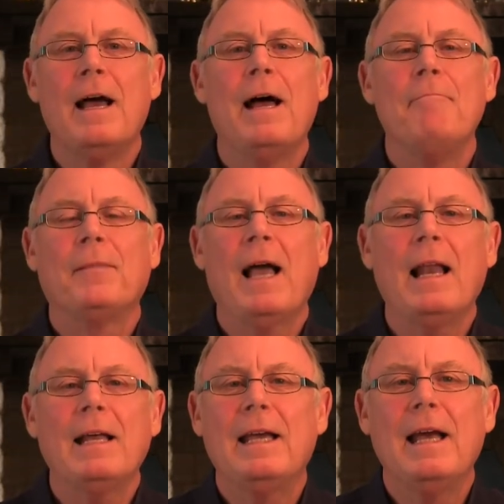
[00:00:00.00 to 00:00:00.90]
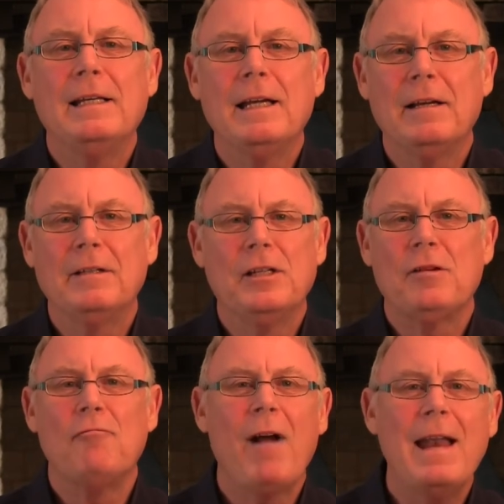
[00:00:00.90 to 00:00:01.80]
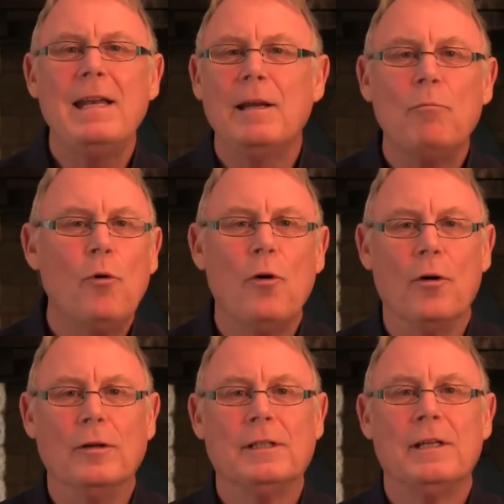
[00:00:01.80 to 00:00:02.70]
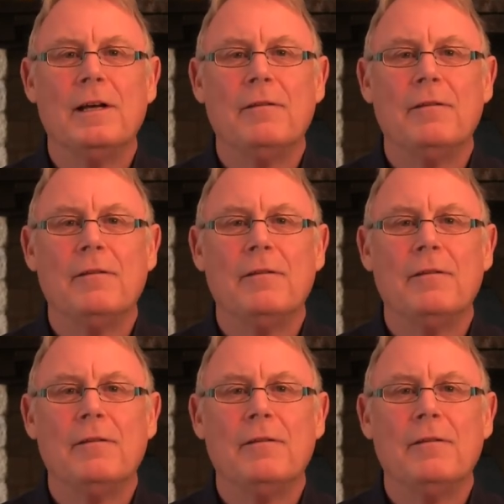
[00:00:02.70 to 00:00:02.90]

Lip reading: allocating just random words